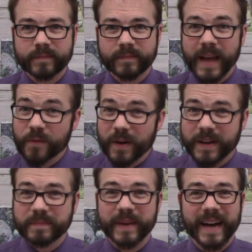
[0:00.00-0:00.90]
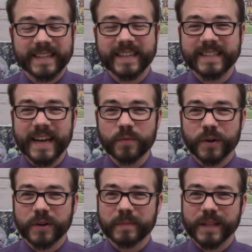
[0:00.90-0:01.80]
Hey, welcome back. Today we're
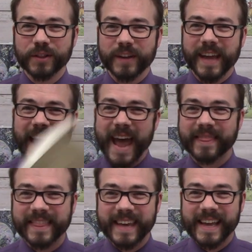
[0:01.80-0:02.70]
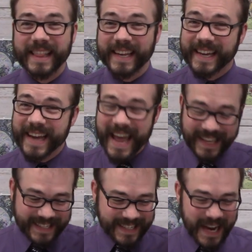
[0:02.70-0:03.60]
going to be looking at the Iliad, and
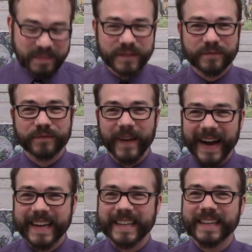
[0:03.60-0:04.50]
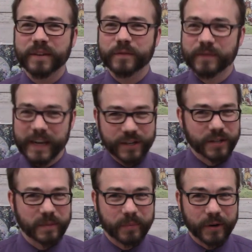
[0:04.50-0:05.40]
it's time to finally finish
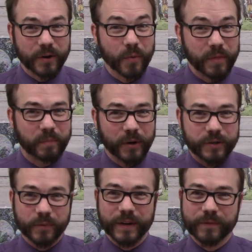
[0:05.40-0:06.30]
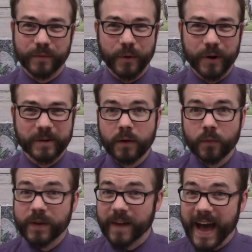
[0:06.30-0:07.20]
the book with Book 24.
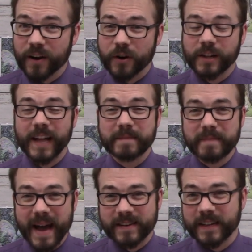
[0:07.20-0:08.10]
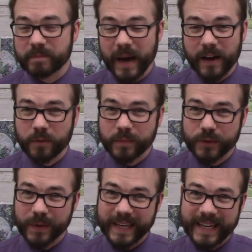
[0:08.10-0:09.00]
We've had our climactic battle
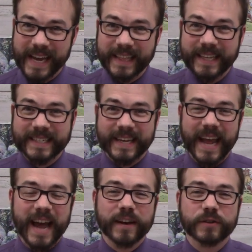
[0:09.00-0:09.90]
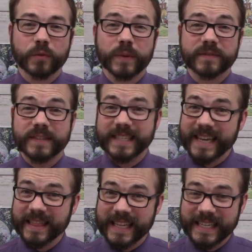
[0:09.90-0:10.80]
between Achilles and Hector, we've
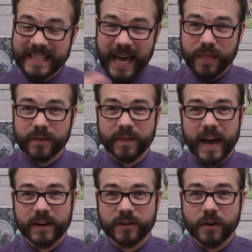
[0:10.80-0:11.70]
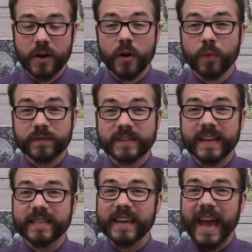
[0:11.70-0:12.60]
seen the death of Hector, we've
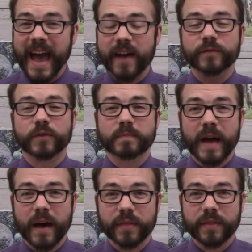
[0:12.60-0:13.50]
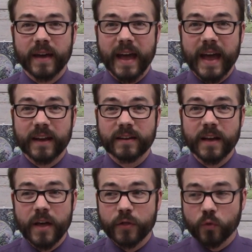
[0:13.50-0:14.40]
seen the aftermath
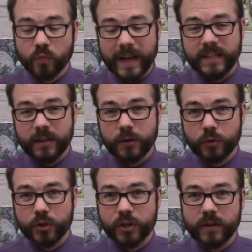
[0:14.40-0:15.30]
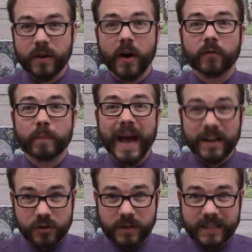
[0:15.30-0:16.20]
and the resolution of
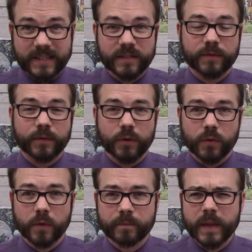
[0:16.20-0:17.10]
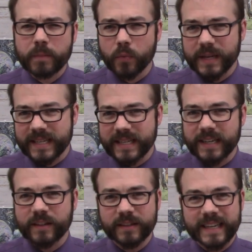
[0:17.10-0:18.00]
Patroclus's funeral, but we
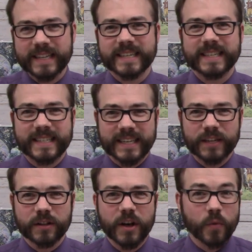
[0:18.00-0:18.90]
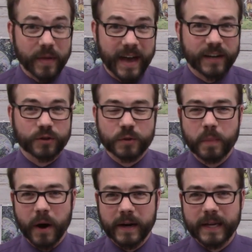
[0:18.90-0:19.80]
still need to deal with Hector's
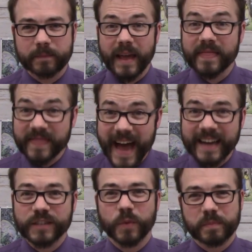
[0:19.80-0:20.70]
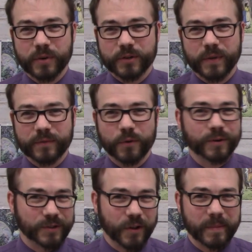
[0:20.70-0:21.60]
body, and that is what Book
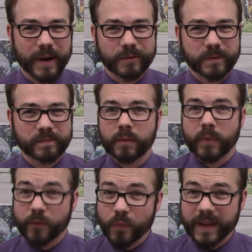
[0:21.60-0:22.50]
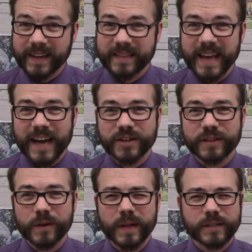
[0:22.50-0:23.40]
24 is all about. Before we get into the
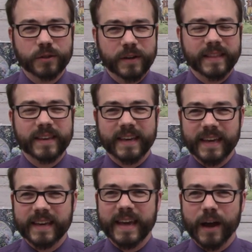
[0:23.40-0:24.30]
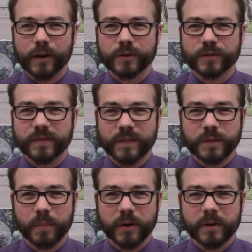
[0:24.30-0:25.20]
action though, let's look at the key characters of
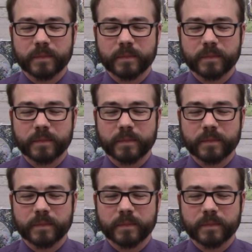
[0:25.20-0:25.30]
this book.